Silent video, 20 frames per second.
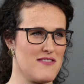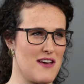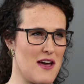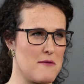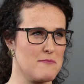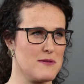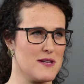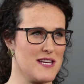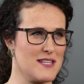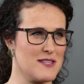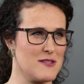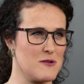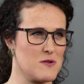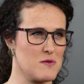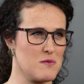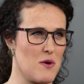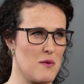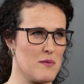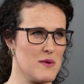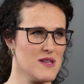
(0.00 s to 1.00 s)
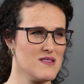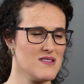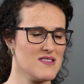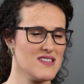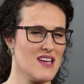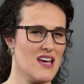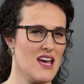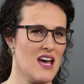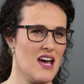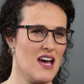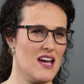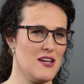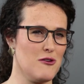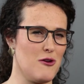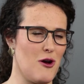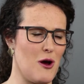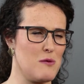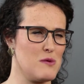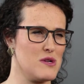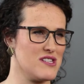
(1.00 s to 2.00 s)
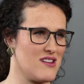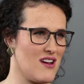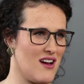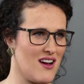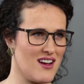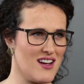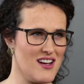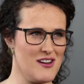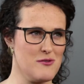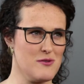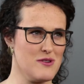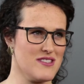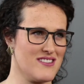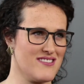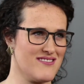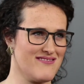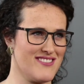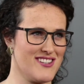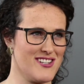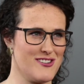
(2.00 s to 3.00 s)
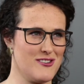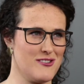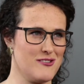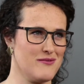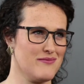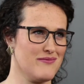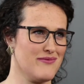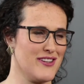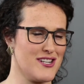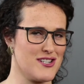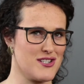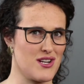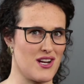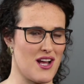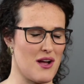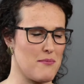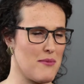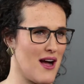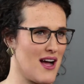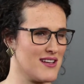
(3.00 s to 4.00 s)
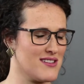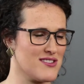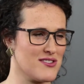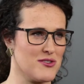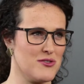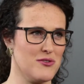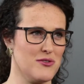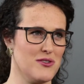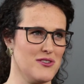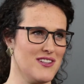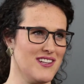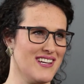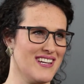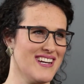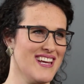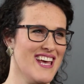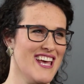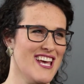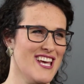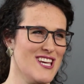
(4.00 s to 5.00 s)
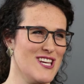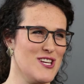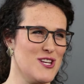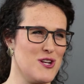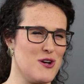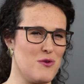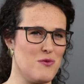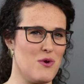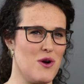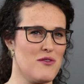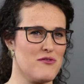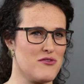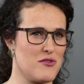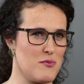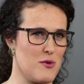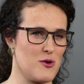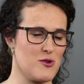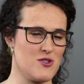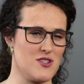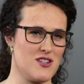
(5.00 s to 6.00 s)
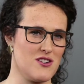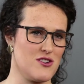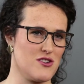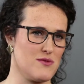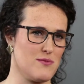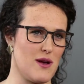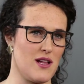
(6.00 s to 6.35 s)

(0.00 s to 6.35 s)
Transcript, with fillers: family in those moments. You know, I was young. I was in you know finishing up high school, and you know what for most seniors,